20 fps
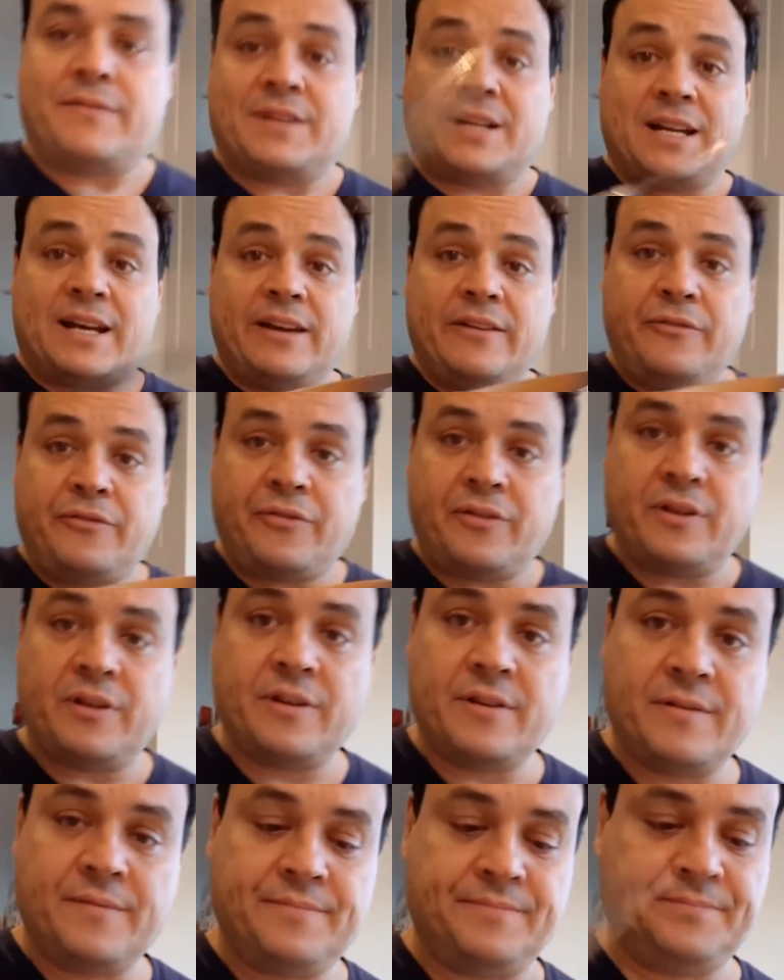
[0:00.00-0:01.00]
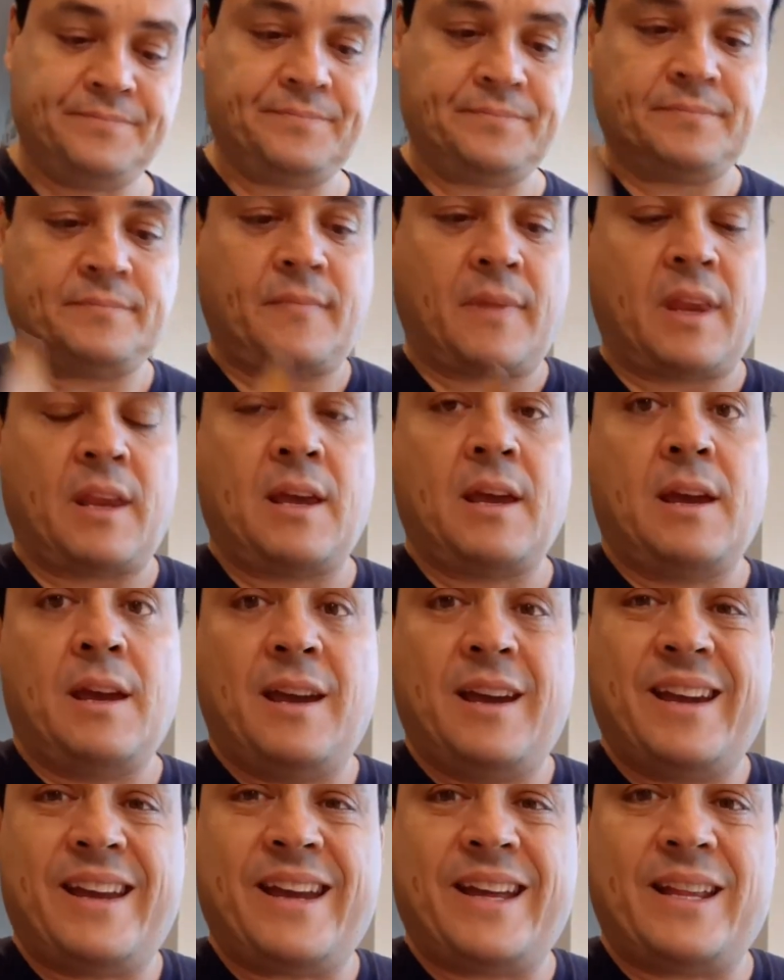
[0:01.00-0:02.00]
knife.
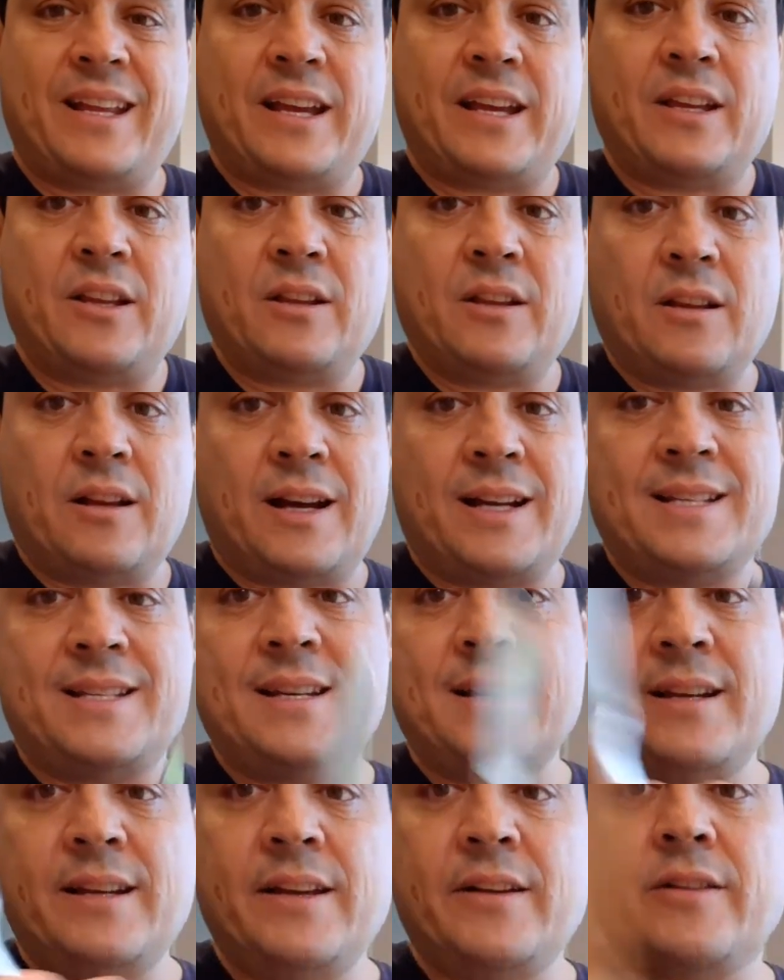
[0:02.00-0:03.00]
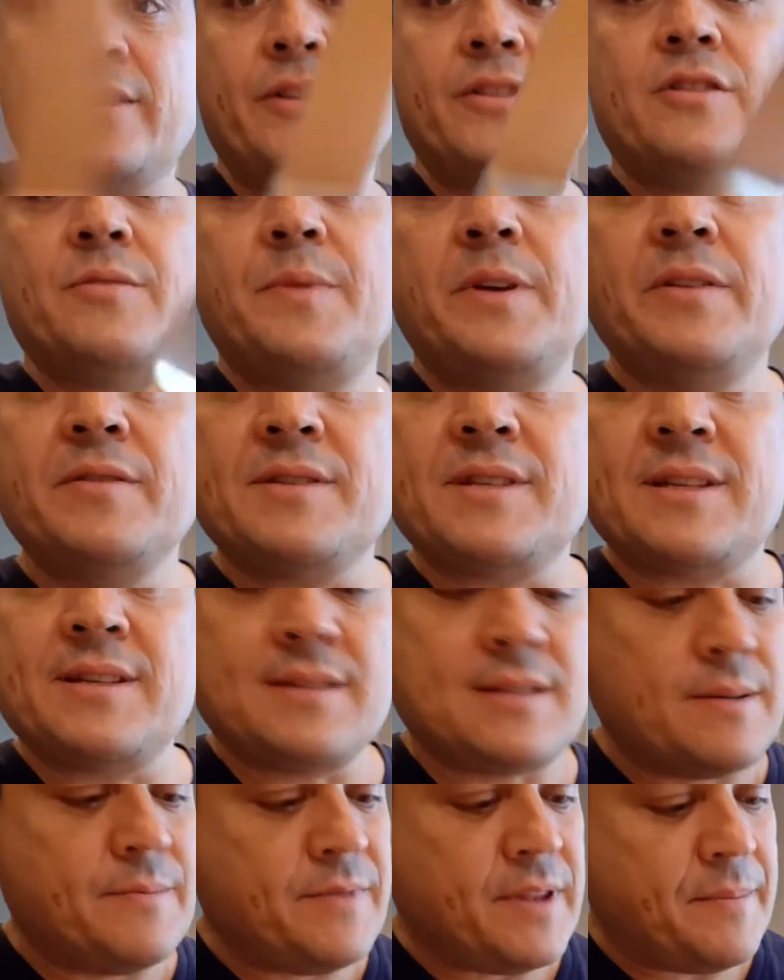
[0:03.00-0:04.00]
Again, like ideally you're going to be using
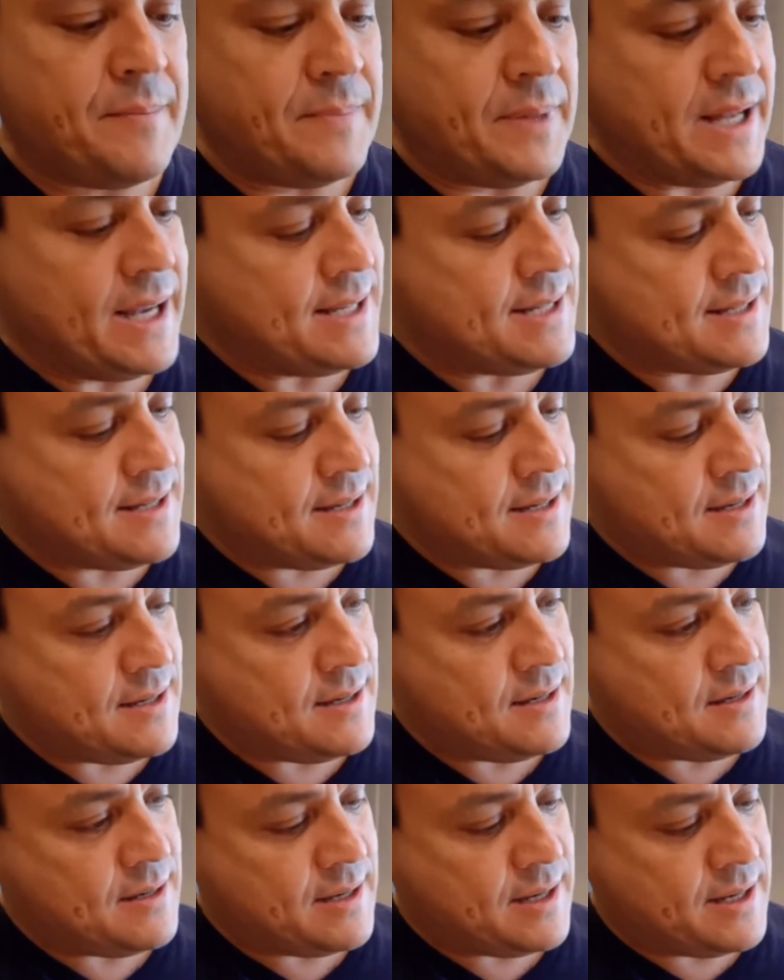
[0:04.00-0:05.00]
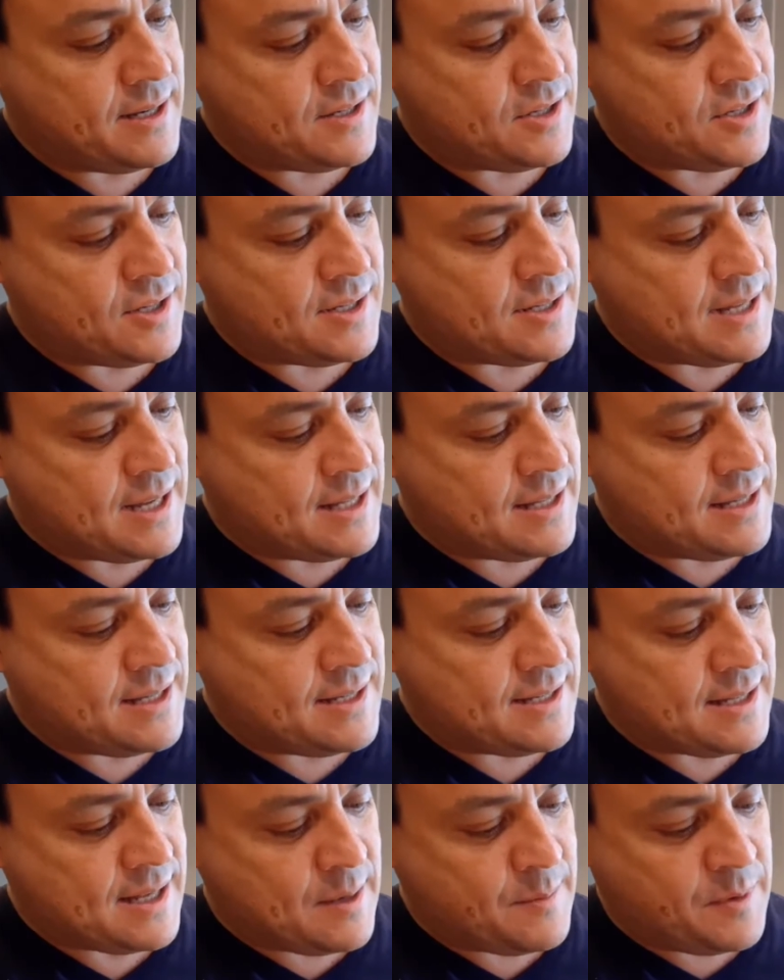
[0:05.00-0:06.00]
something plastic. Okay, it's just that
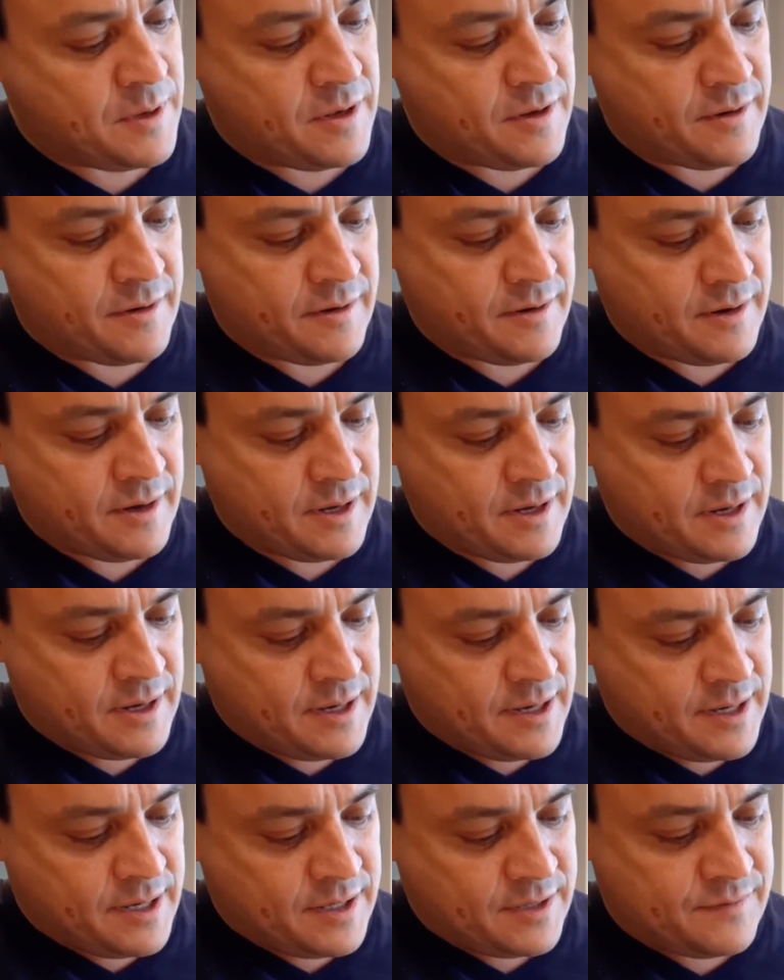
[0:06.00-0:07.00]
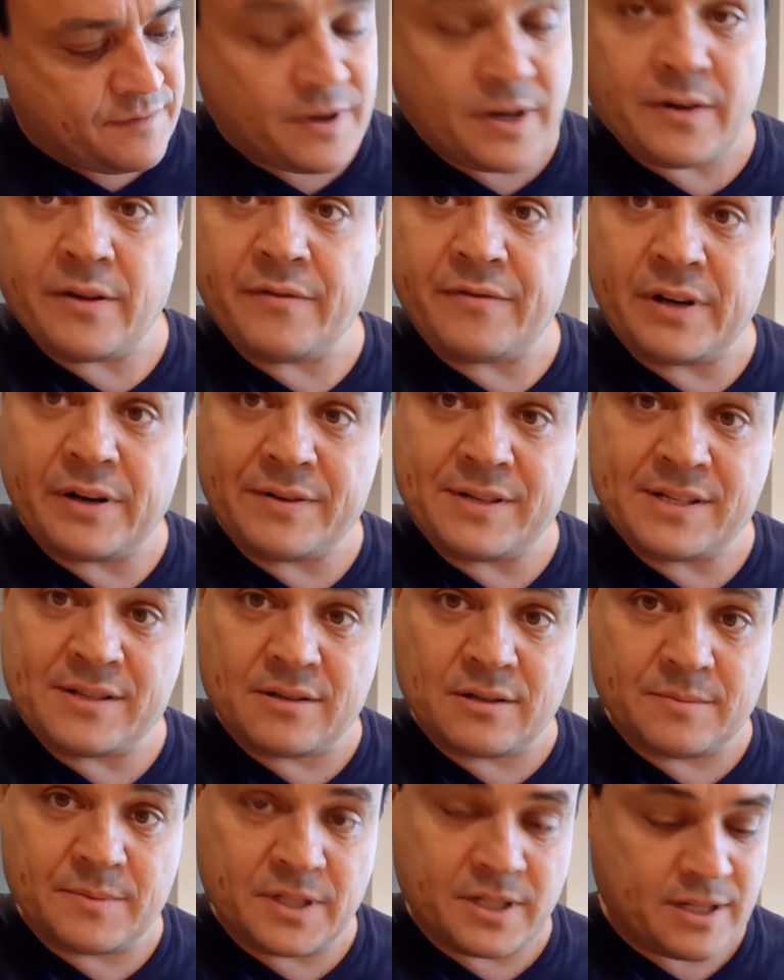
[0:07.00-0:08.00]
this tab here is very, very
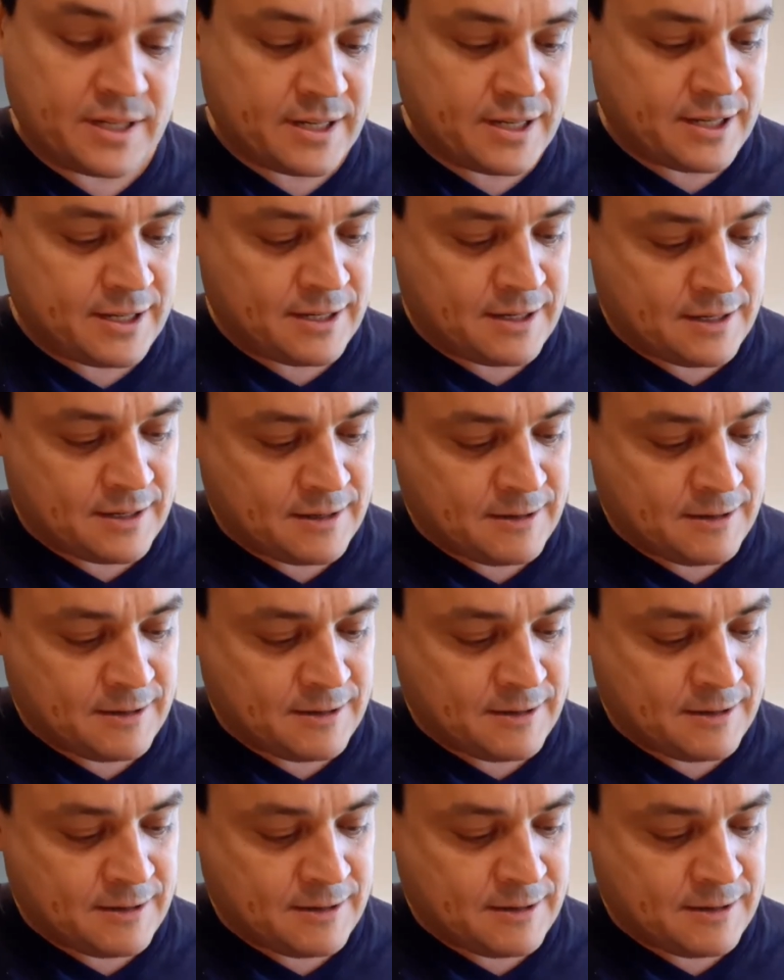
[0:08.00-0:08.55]
stubborn, and